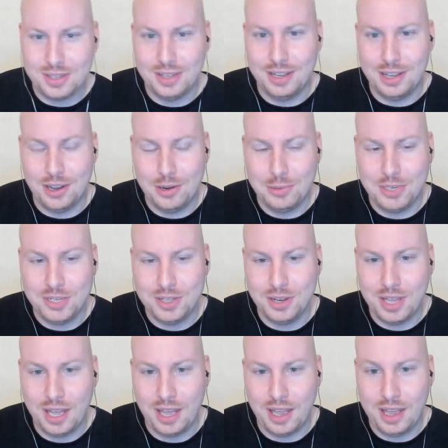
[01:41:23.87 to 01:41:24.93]
I hope she's
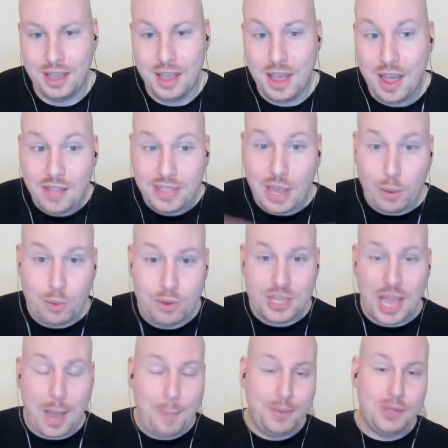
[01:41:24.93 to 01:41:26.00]
okay. That was
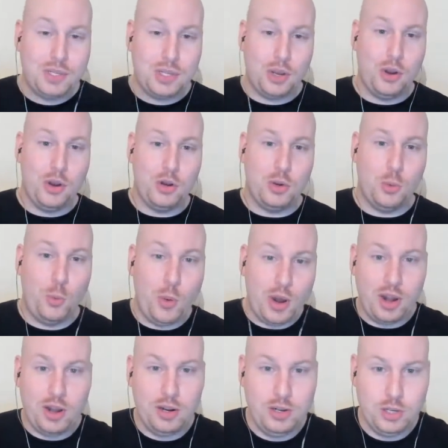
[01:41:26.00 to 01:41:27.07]
episode
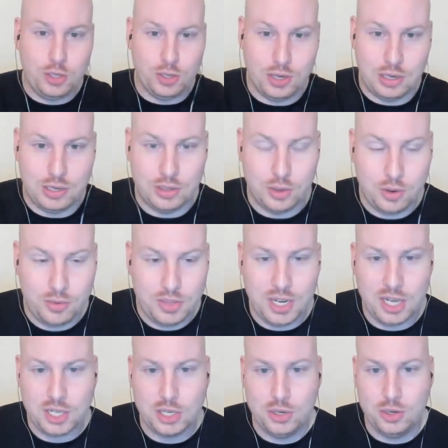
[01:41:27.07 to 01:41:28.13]
100 of the
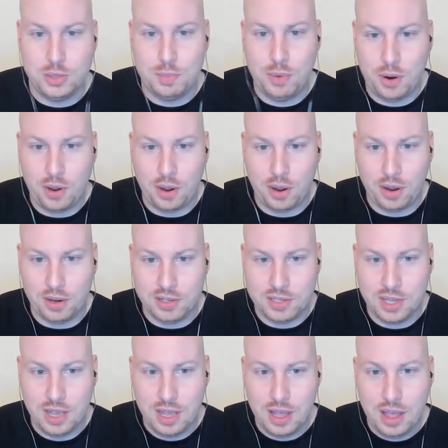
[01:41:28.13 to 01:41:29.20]
Dash News podcast.
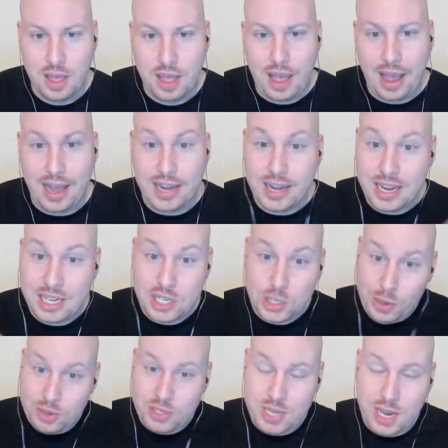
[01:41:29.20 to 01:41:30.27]
And as
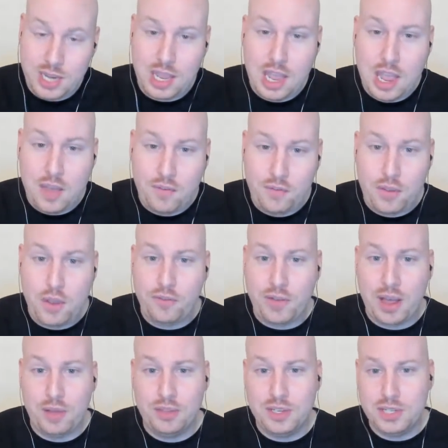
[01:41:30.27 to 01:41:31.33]
Joelle said, if you
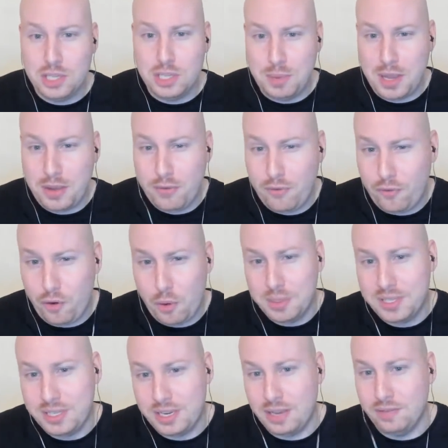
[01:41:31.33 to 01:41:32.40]
found this to be
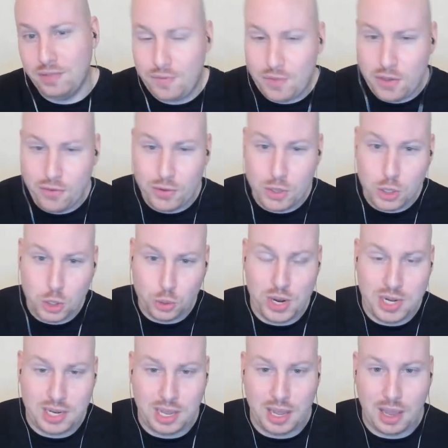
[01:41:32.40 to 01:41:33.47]
informative, if you've
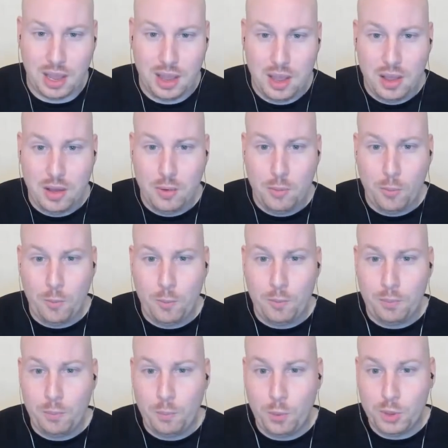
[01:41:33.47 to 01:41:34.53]
enjoyed it,
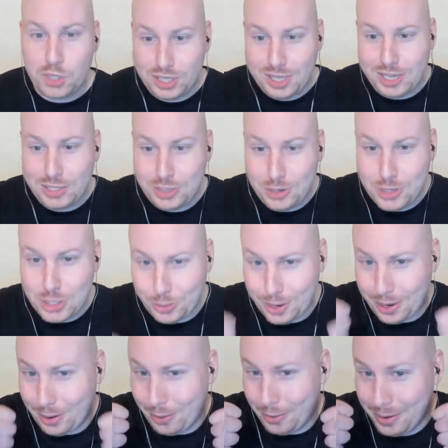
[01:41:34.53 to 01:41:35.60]
what should they do,
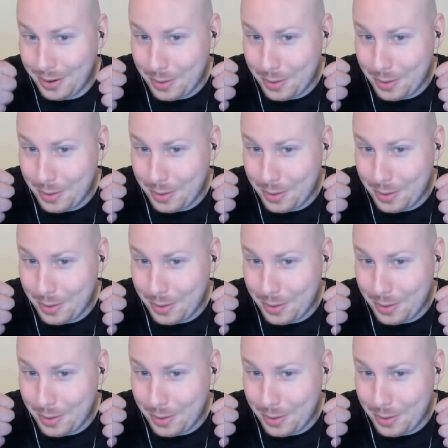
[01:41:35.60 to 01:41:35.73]
Joelle?